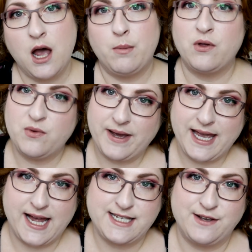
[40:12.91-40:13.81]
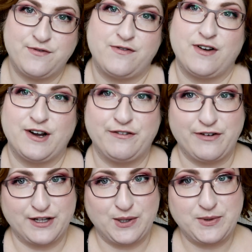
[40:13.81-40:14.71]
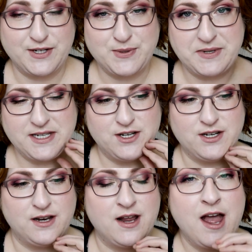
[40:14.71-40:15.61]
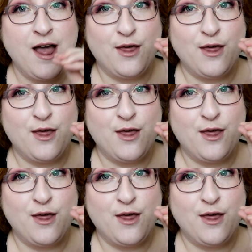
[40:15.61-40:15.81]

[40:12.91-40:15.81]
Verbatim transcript: Both of my cats have a very friendly disposition.